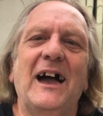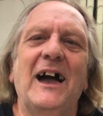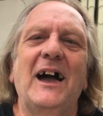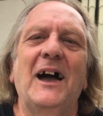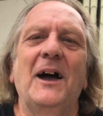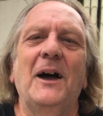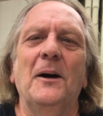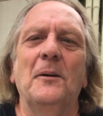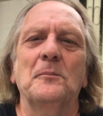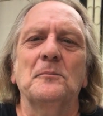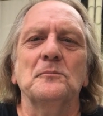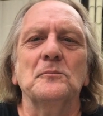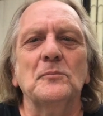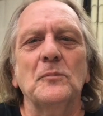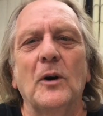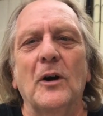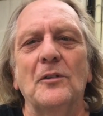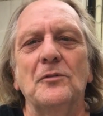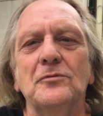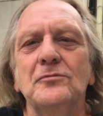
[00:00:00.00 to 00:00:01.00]

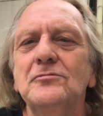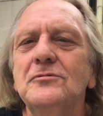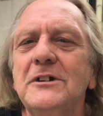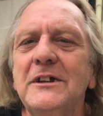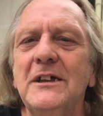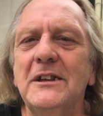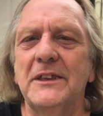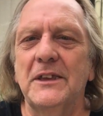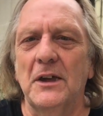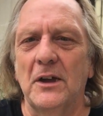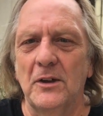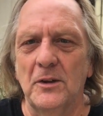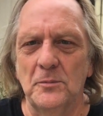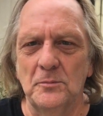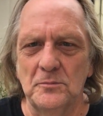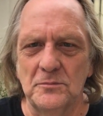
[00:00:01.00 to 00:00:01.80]
Um, I really hope